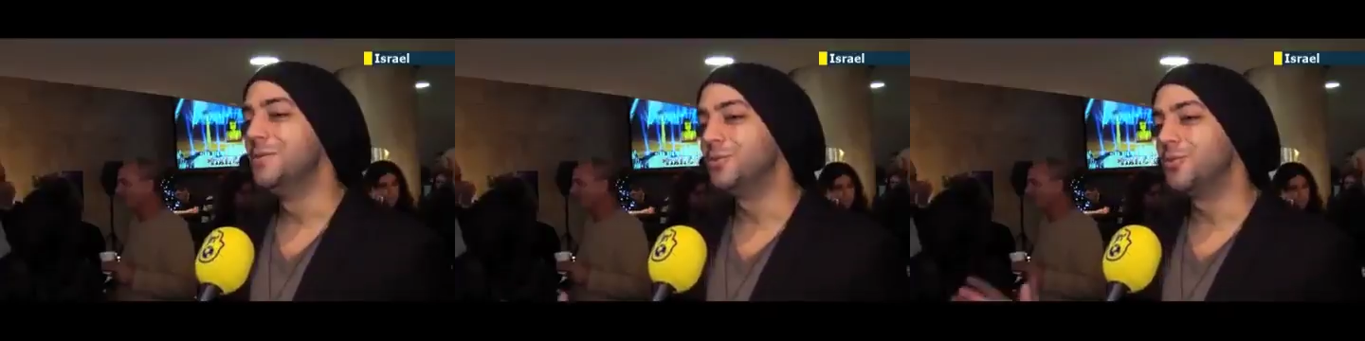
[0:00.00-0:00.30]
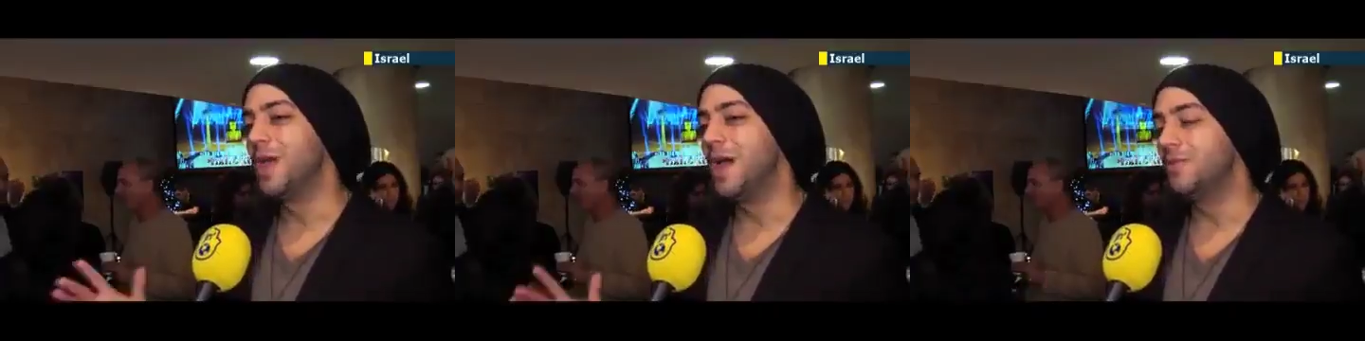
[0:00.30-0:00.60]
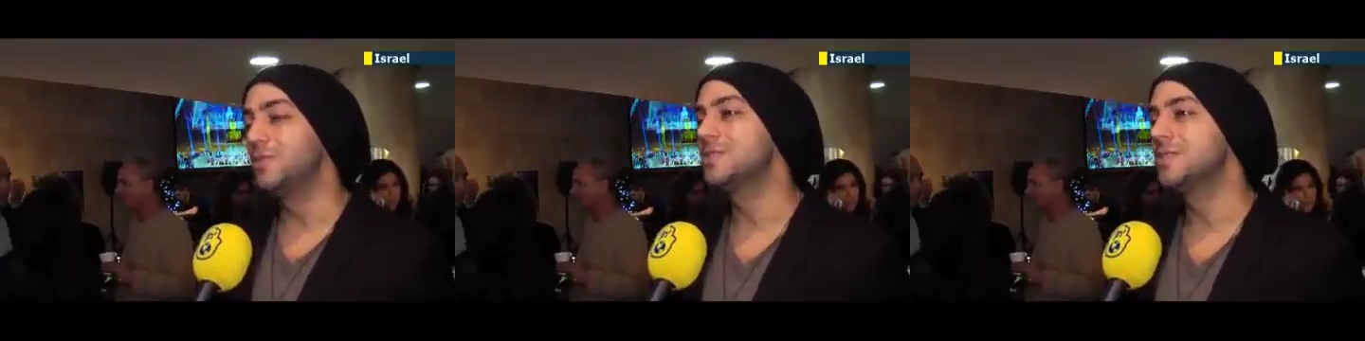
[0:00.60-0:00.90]
but we have
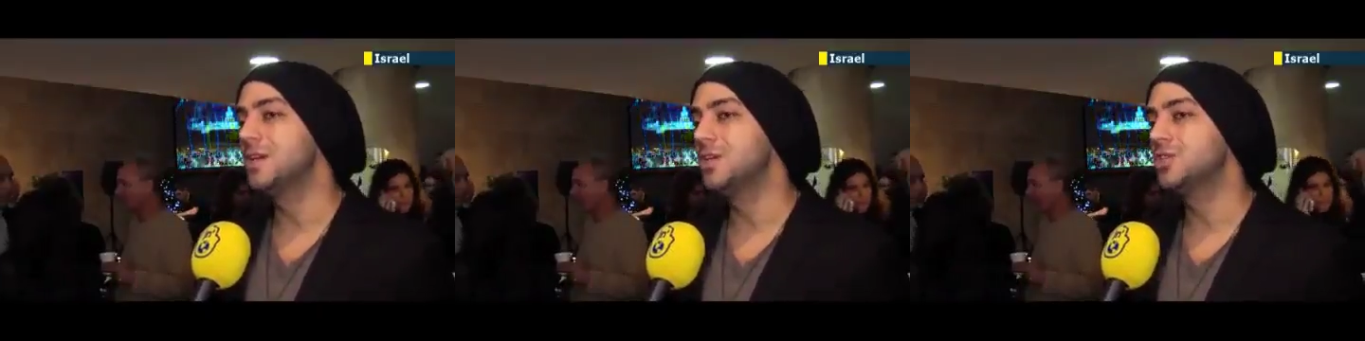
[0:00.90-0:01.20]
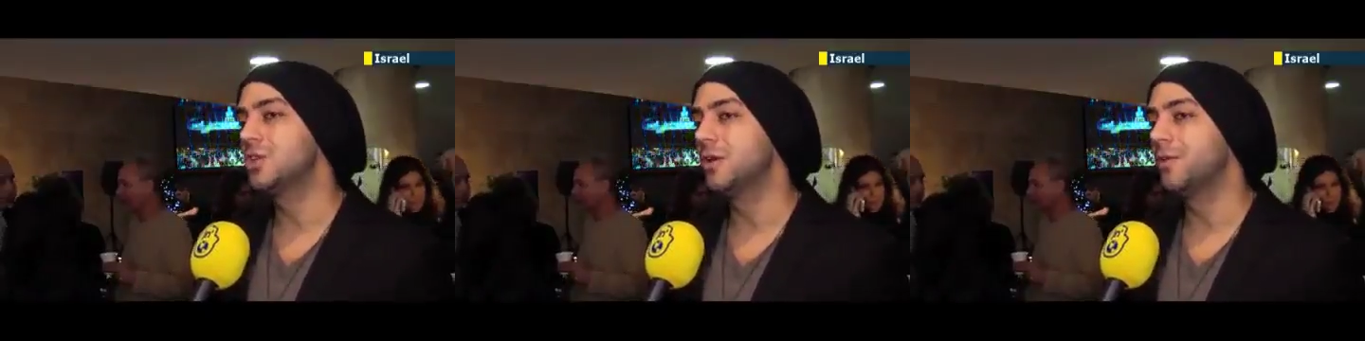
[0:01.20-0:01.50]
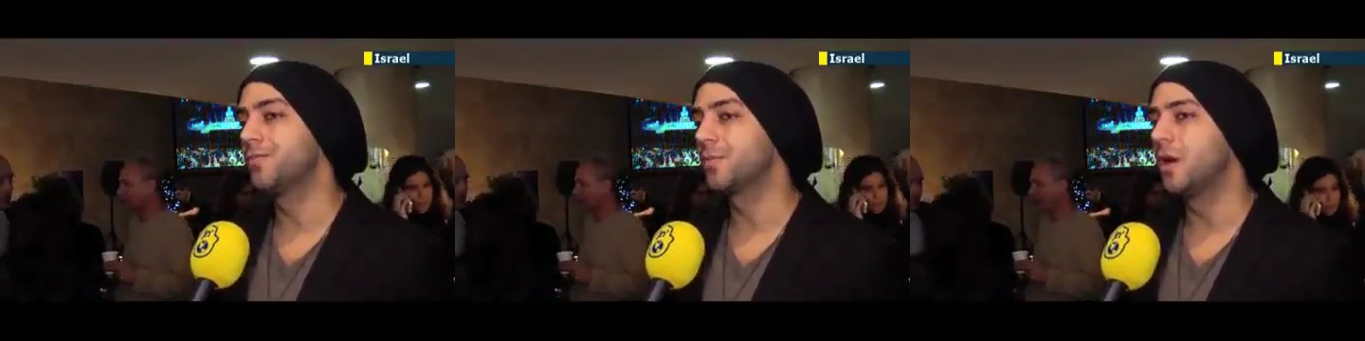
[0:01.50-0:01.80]
on stage
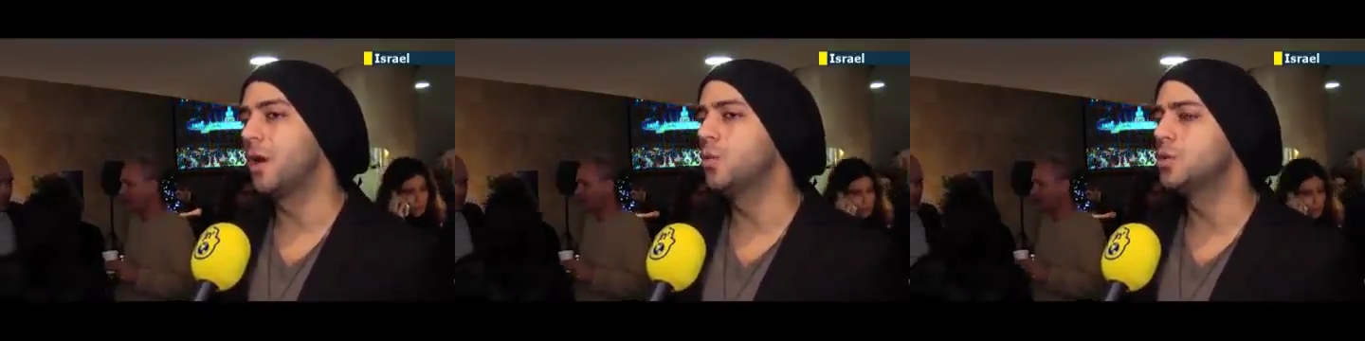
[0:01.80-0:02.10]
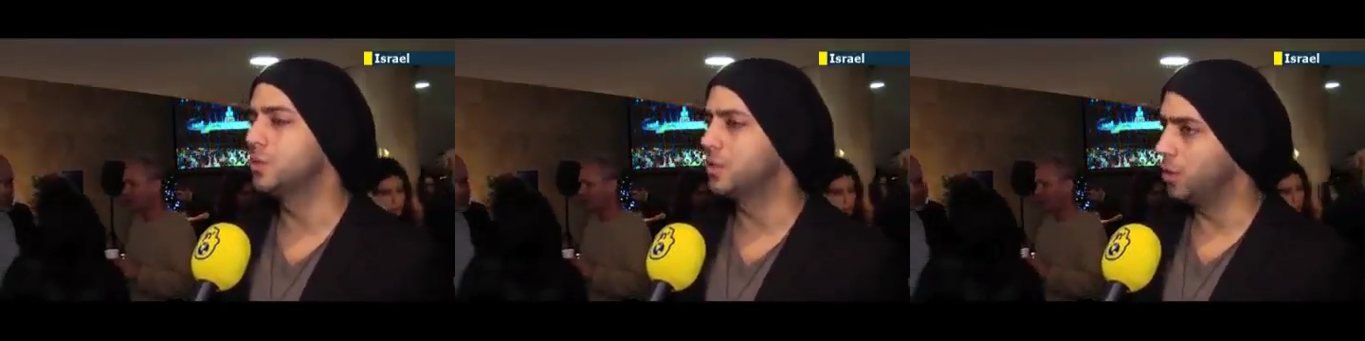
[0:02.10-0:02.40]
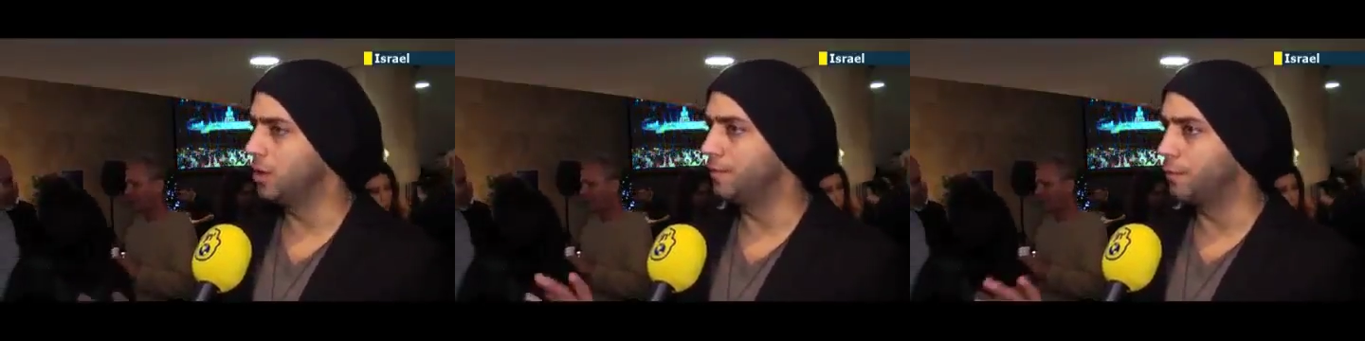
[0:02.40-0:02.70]
always
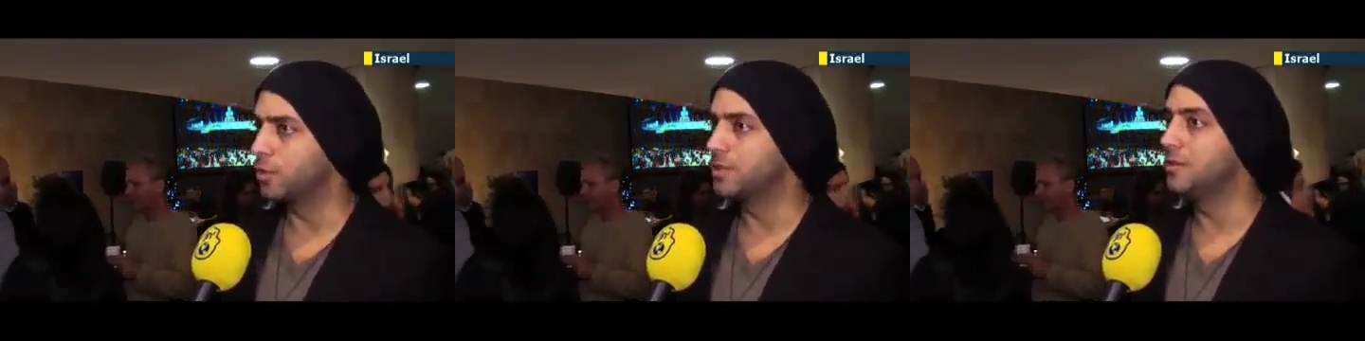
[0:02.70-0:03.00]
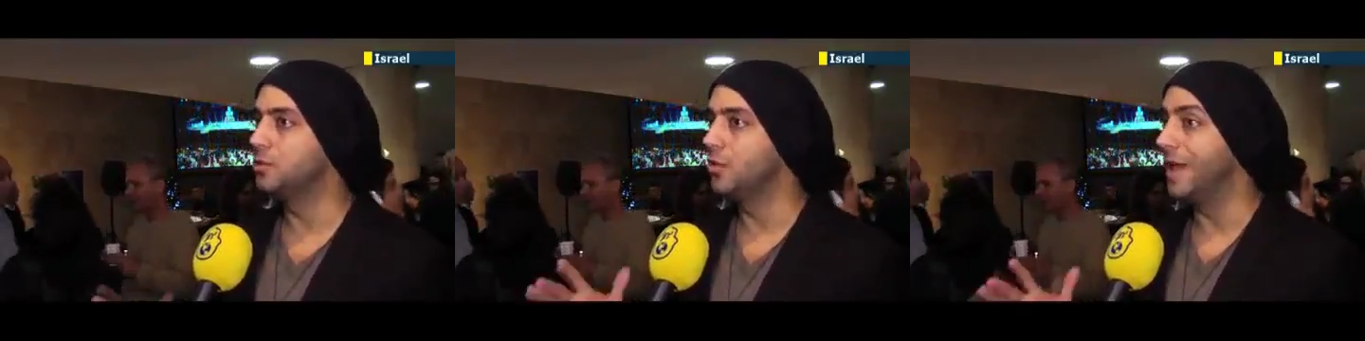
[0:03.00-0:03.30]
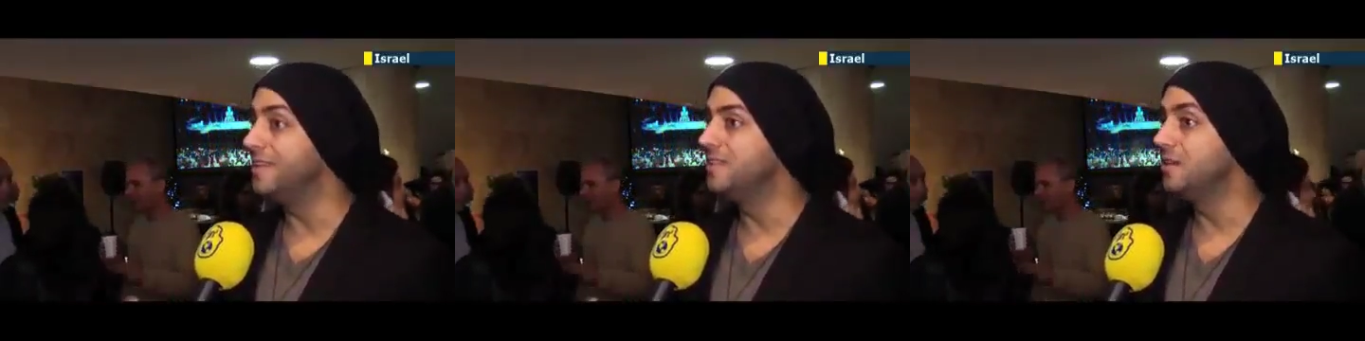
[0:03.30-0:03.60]
between 14 to
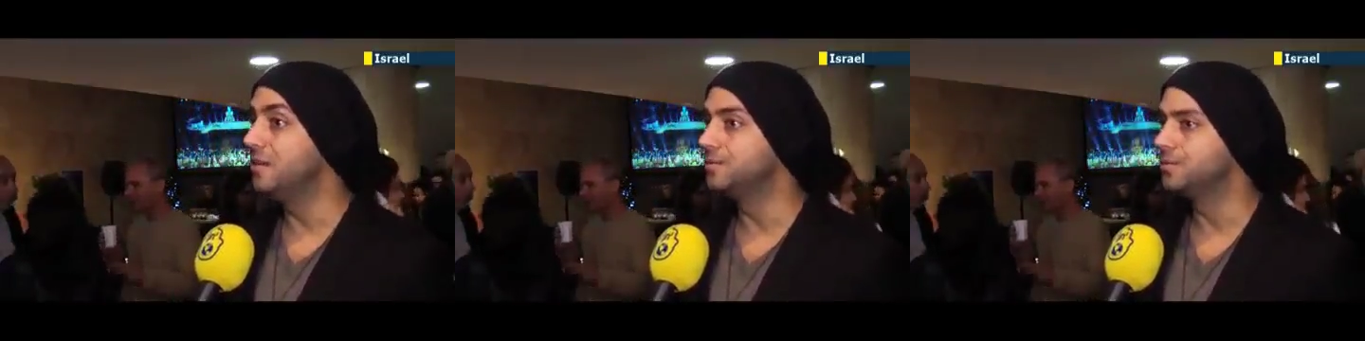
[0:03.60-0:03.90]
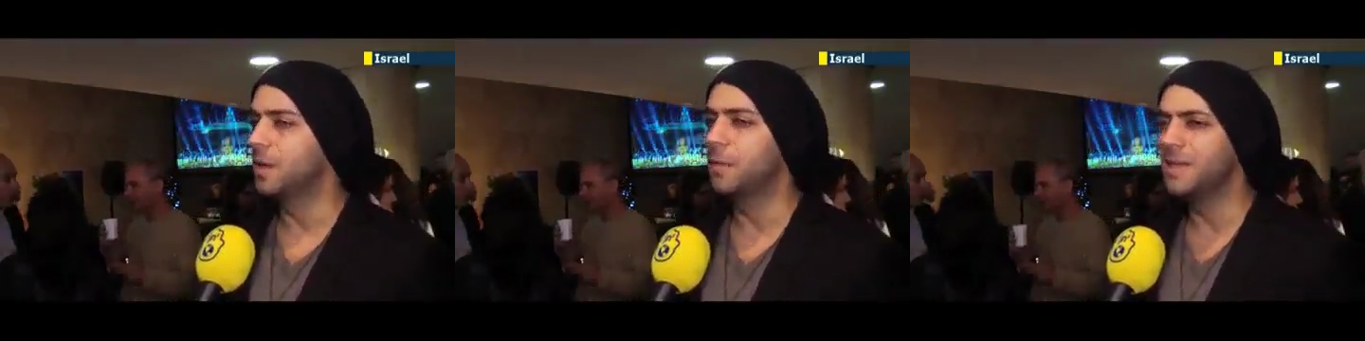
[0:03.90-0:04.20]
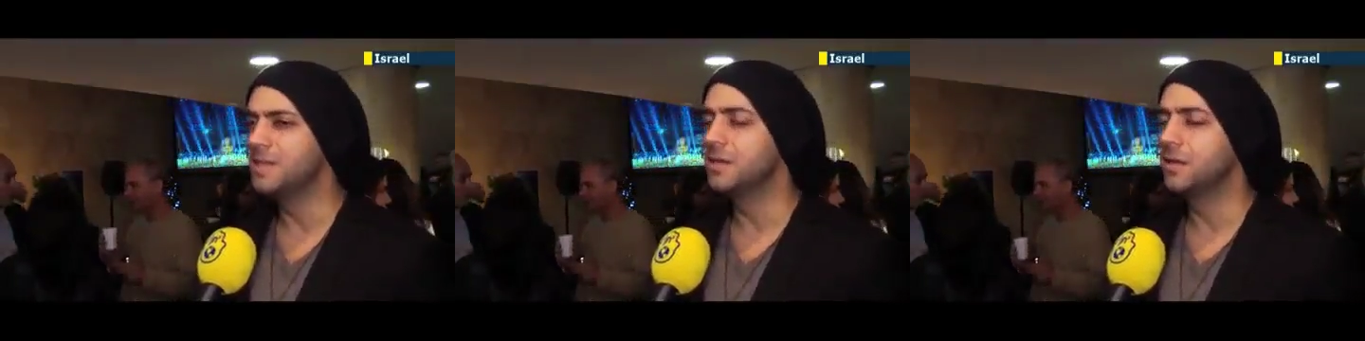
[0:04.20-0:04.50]
18
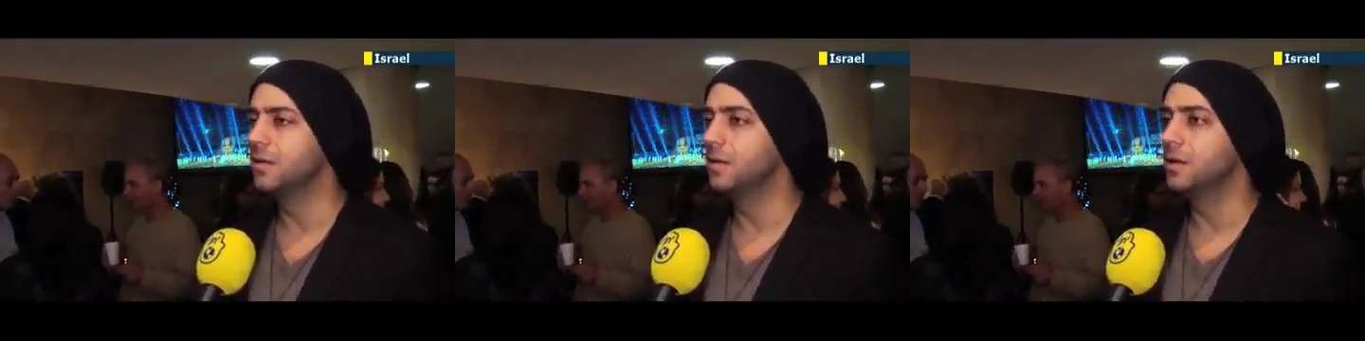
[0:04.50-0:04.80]
amazing